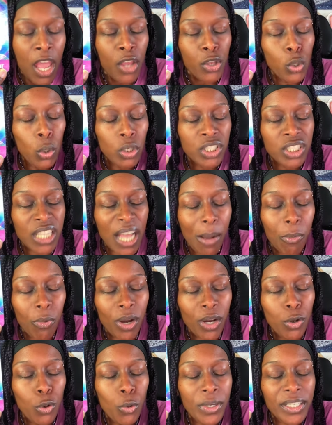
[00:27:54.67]
You're
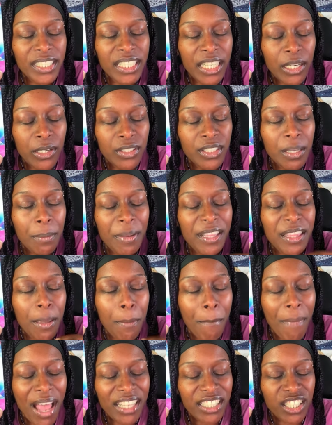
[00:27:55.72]
someone who is here to be the
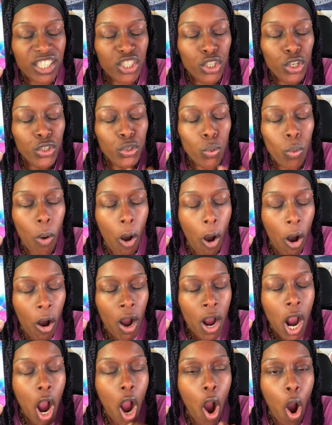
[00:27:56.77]
messenger. You
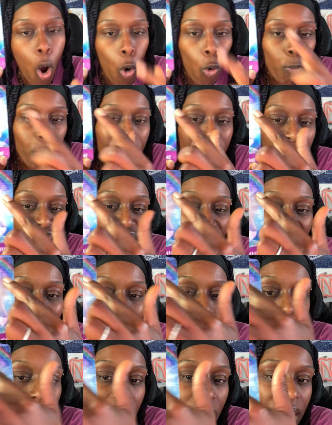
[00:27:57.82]
are an open
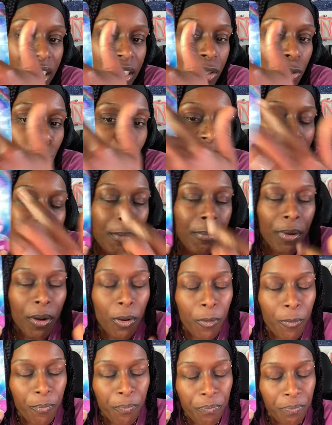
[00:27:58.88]
channel. Look at the
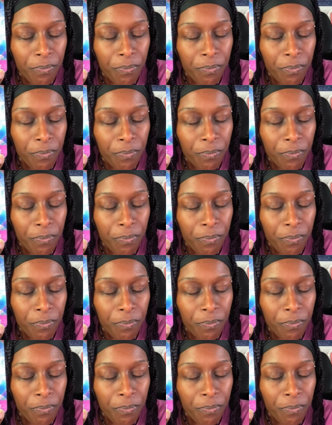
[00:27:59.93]
rainbow.